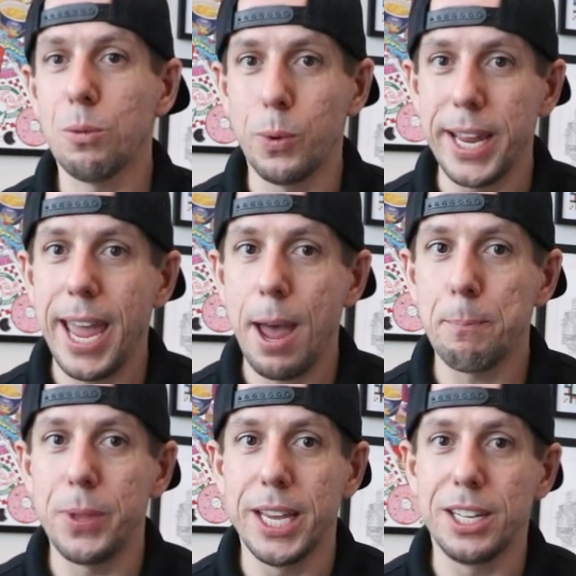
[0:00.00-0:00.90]
of recap,
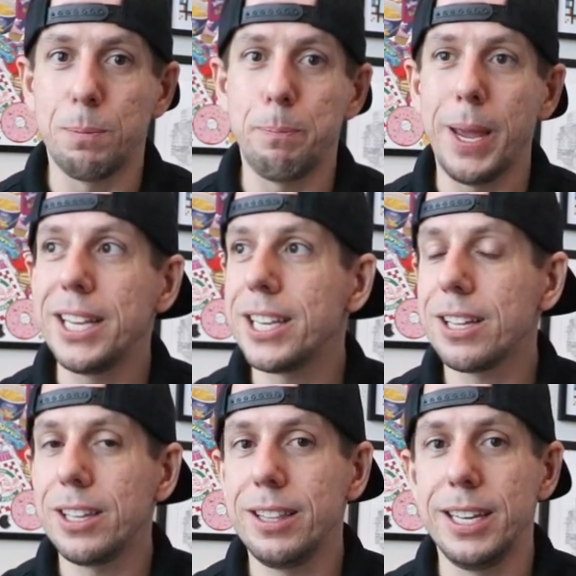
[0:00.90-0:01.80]
it's
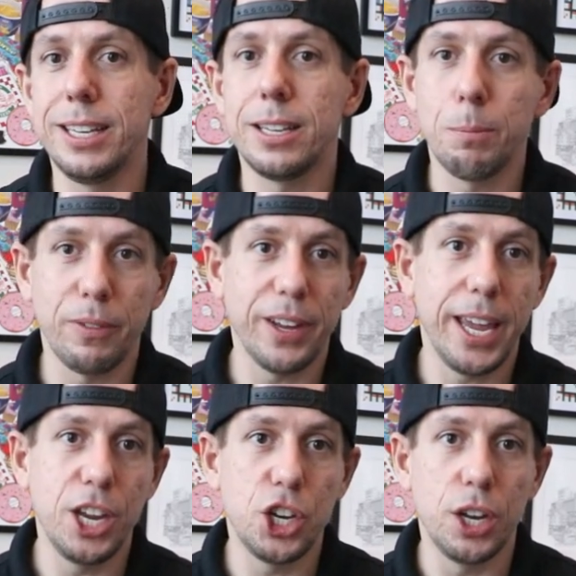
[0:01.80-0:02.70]
basically the
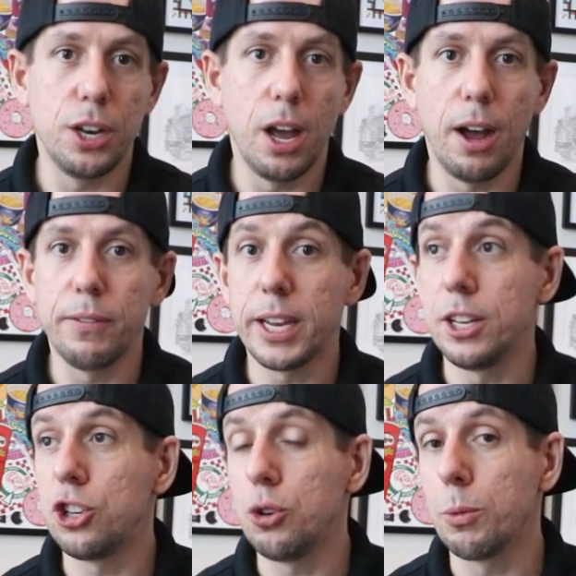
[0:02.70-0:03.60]
simplification of the
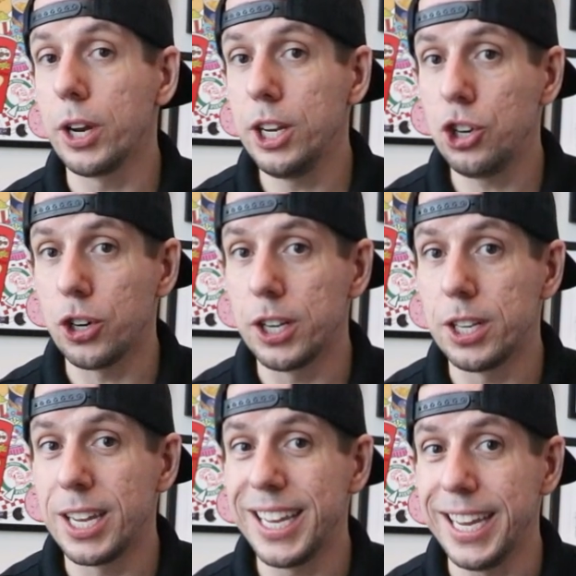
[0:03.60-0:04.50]
consumer
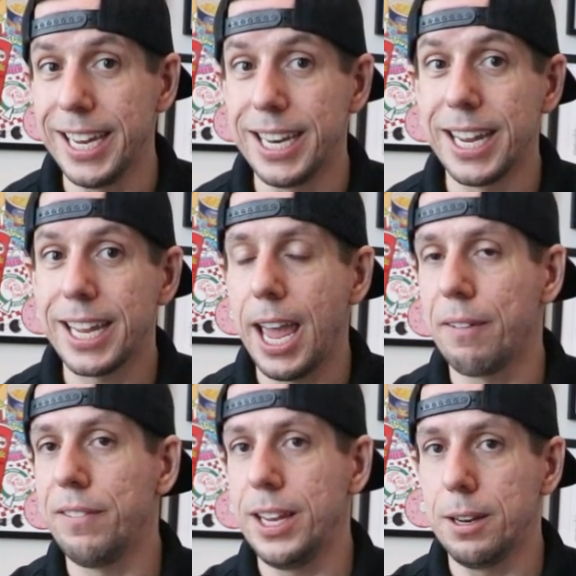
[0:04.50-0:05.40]
interest in
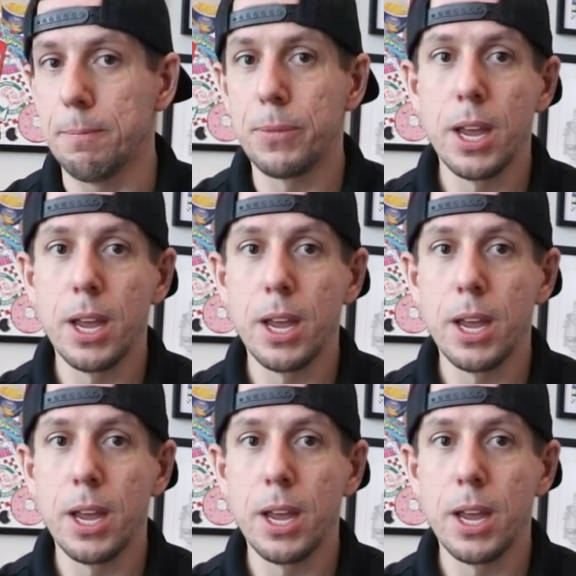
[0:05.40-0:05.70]
caffeine.